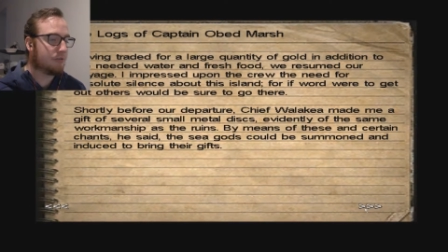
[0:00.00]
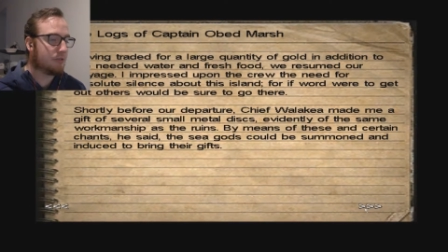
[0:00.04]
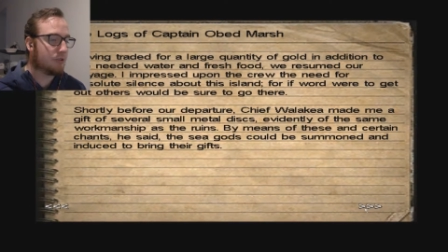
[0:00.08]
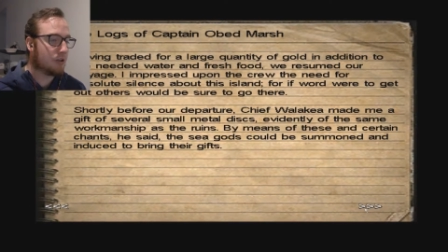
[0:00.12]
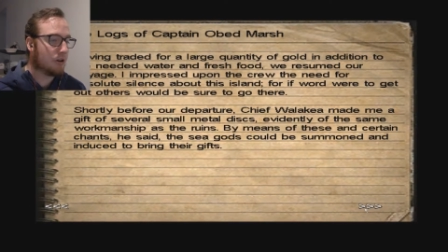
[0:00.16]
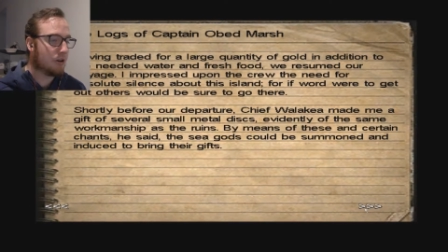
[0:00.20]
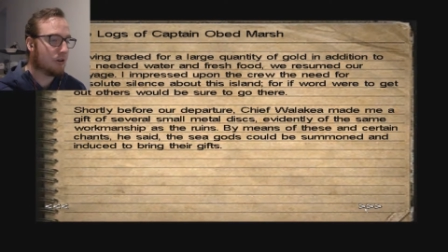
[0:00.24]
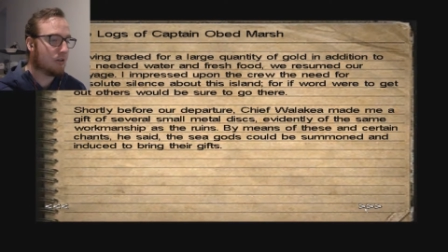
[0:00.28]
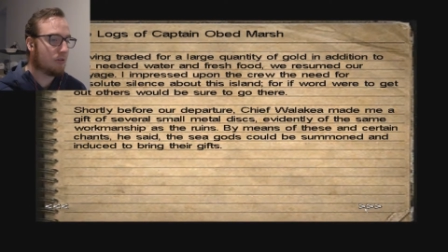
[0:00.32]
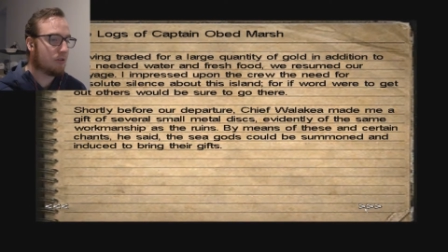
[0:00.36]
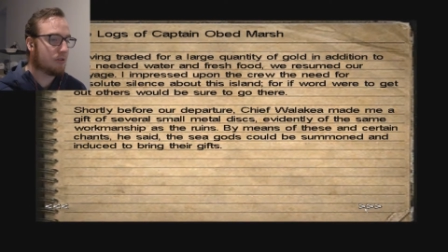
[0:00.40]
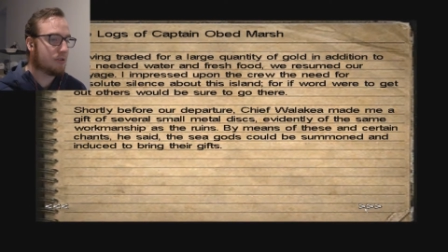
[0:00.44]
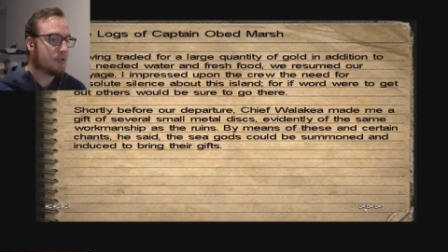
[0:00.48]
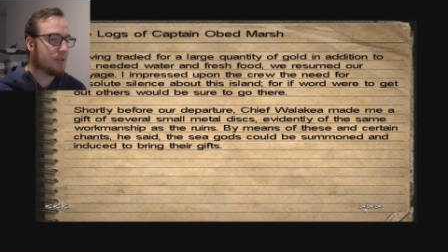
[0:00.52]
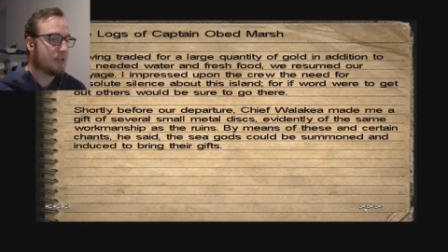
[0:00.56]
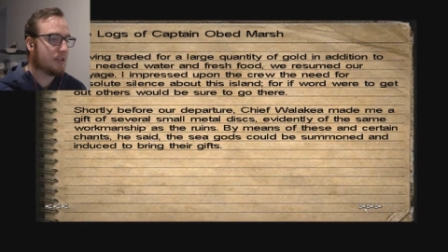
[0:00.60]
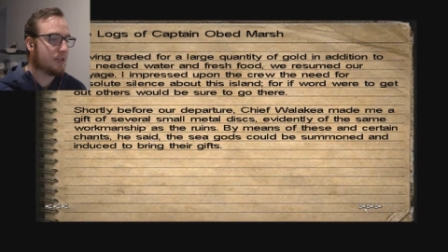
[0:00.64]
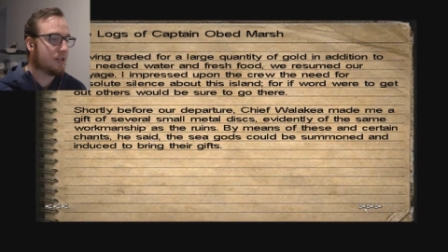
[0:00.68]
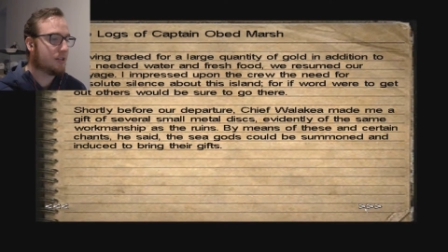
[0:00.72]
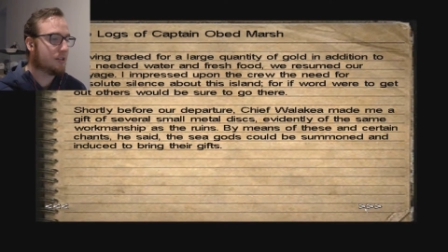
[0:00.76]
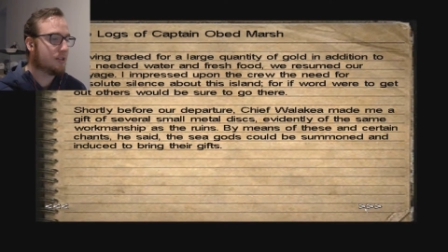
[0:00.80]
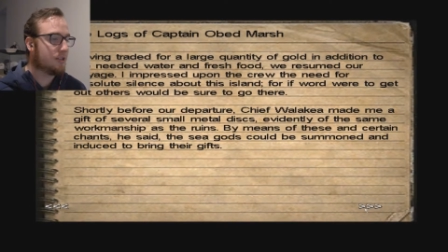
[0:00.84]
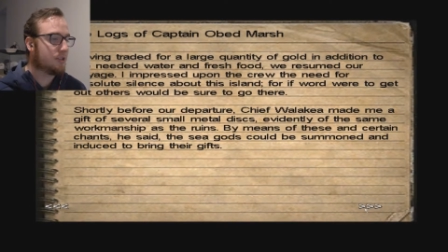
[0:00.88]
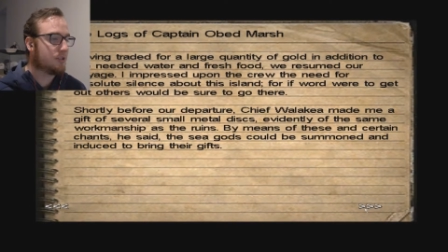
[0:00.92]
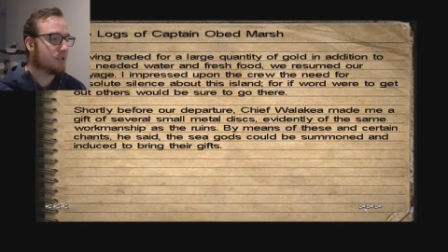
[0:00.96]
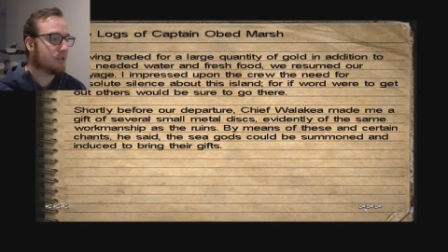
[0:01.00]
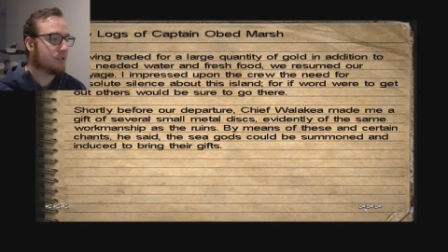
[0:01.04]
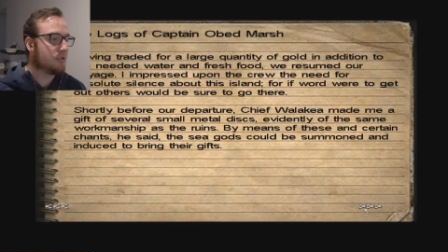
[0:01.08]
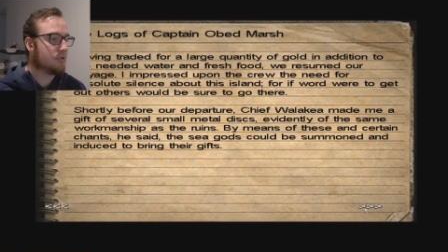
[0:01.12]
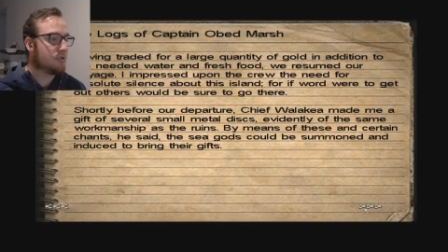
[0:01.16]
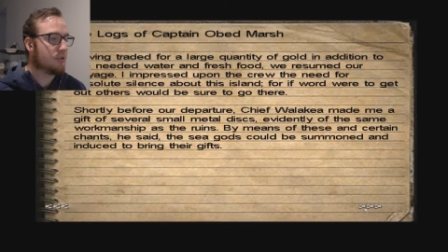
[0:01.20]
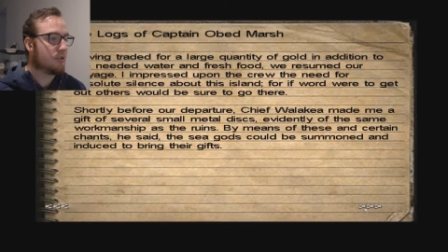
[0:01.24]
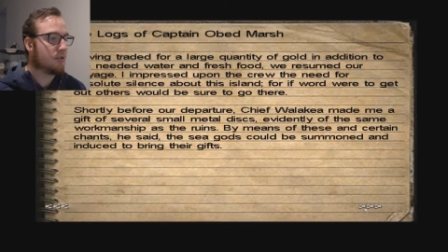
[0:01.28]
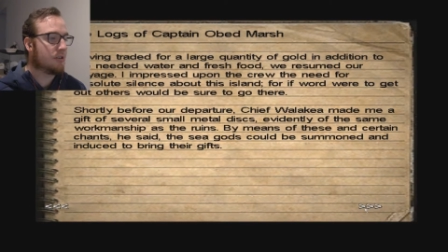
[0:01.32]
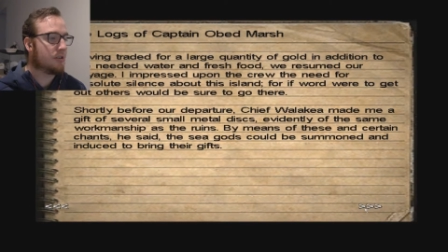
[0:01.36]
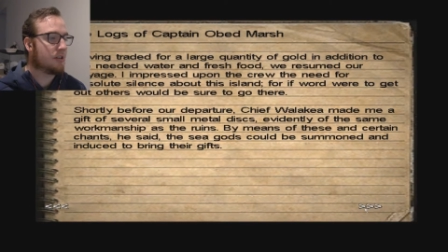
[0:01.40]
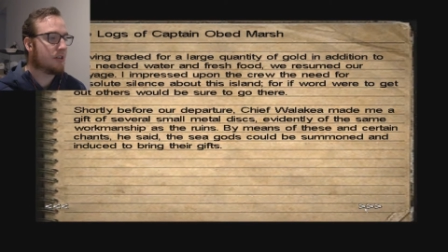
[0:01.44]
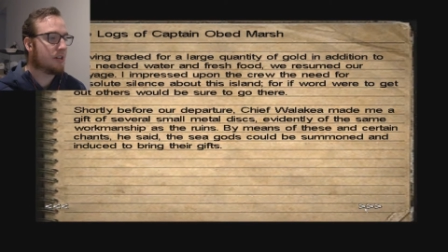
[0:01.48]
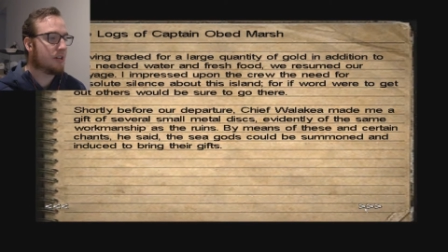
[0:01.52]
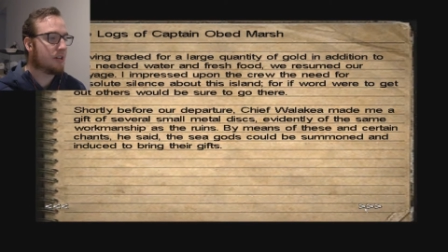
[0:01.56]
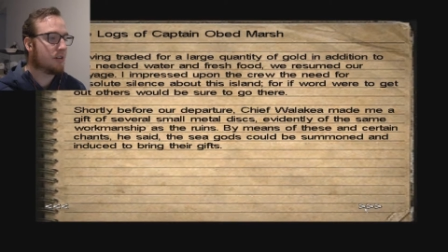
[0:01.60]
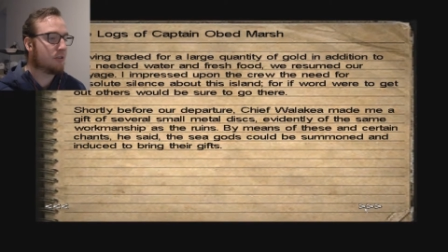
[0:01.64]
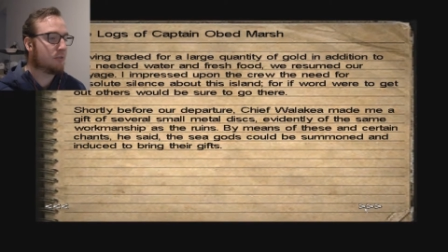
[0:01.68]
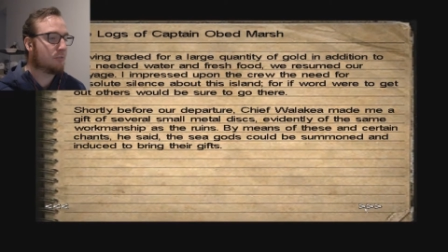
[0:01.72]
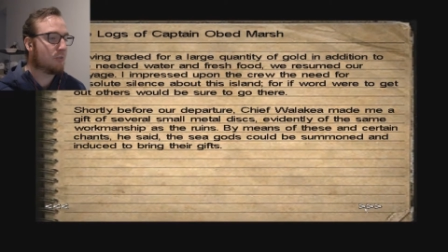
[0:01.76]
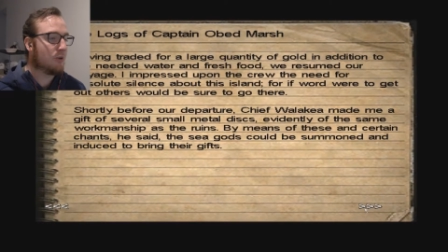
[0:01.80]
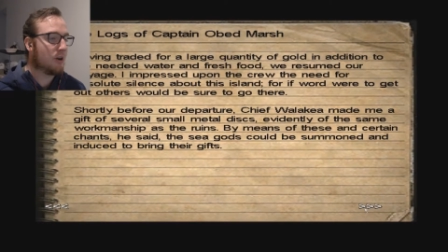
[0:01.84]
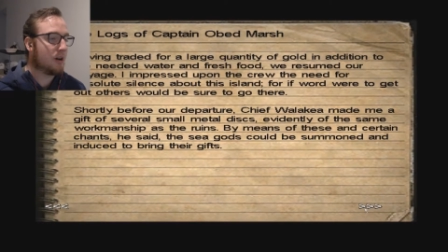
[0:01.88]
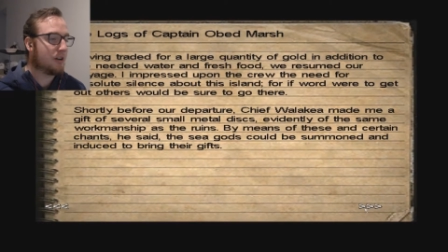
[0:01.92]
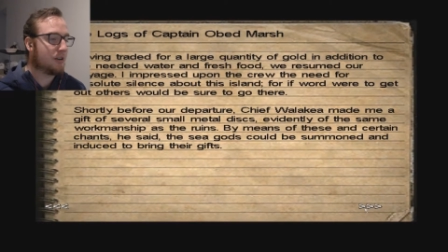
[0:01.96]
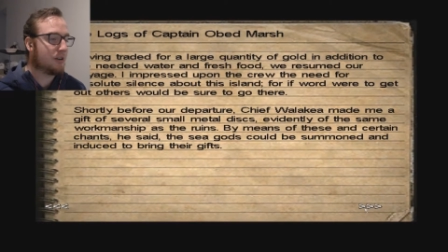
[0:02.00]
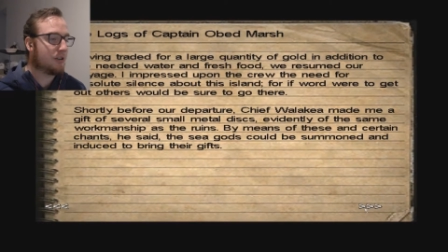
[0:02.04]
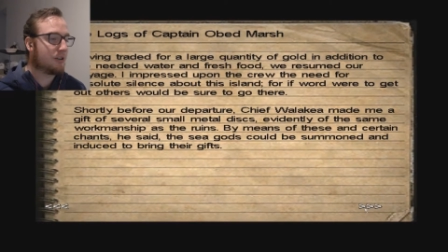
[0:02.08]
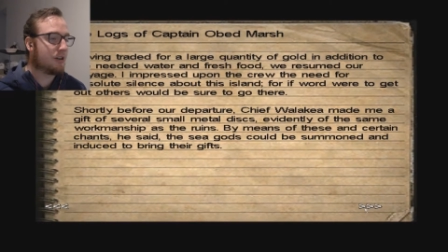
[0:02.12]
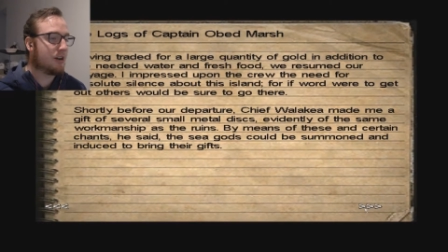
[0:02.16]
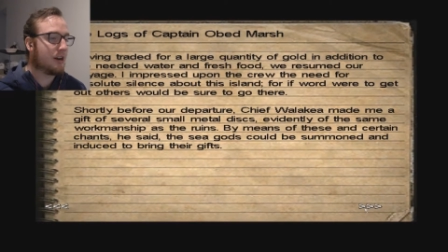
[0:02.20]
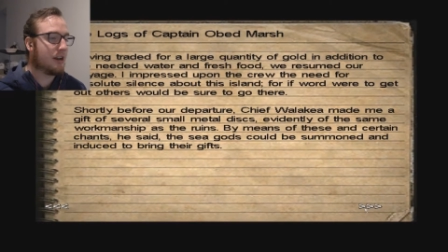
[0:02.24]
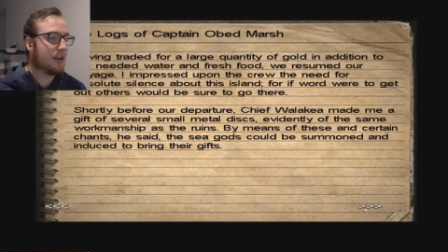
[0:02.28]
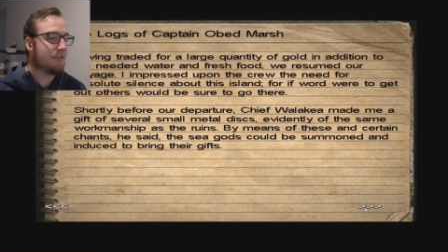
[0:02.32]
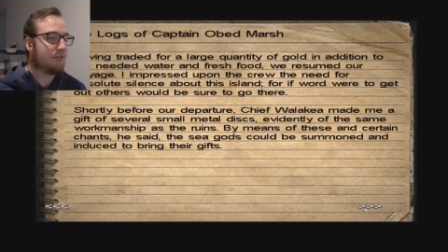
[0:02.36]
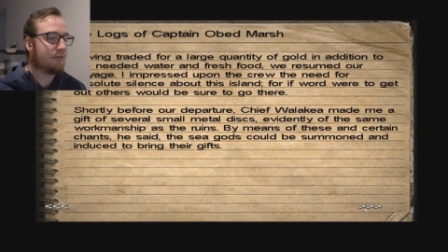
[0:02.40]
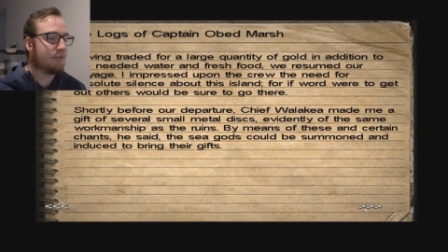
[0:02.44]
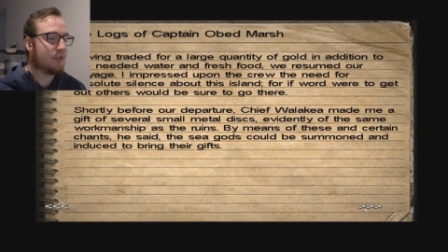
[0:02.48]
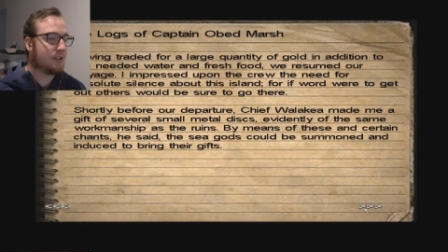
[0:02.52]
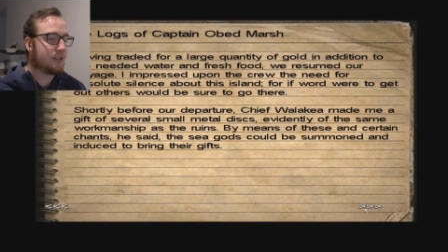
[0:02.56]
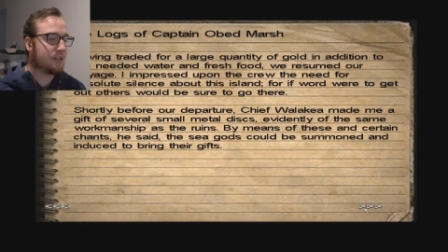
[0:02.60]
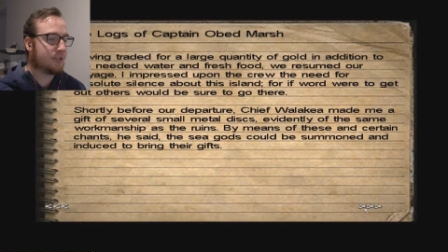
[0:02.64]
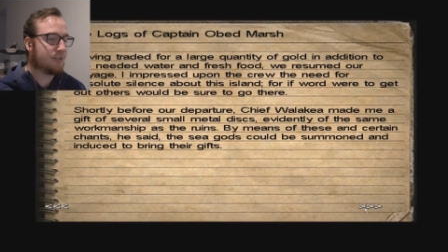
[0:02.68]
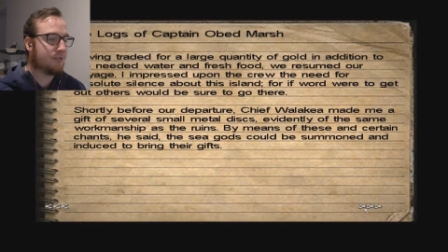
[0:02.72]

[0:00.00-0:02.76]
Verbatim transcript: gold in addition to the needed water and fresh